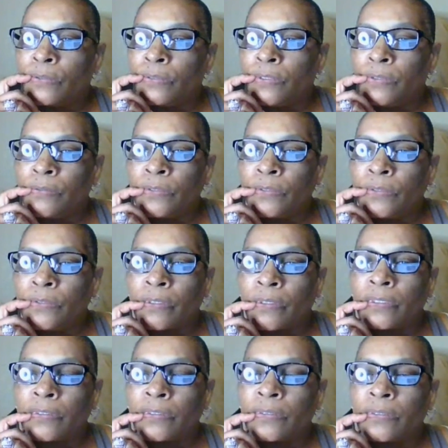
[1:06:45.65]
Huh?
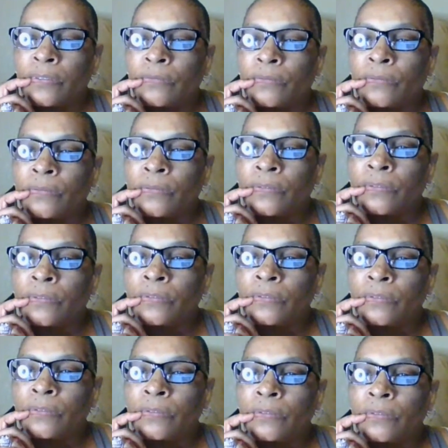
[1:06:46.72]
He caught
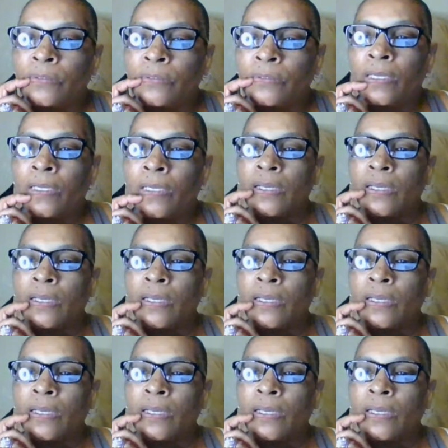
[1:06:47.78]
your chat.